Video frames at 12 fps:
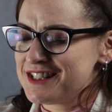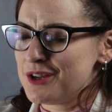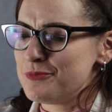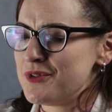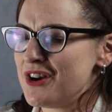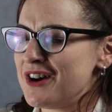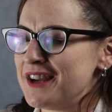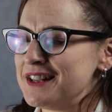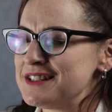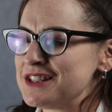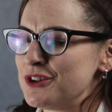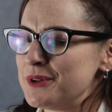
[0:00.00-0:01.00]
some
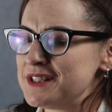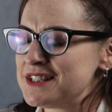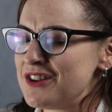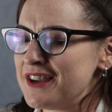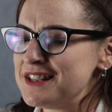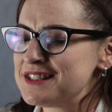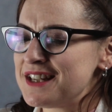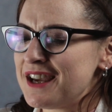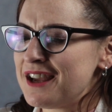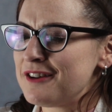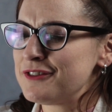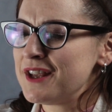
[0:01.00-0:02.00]
not. So it's nice to
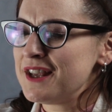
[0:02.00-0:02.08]
have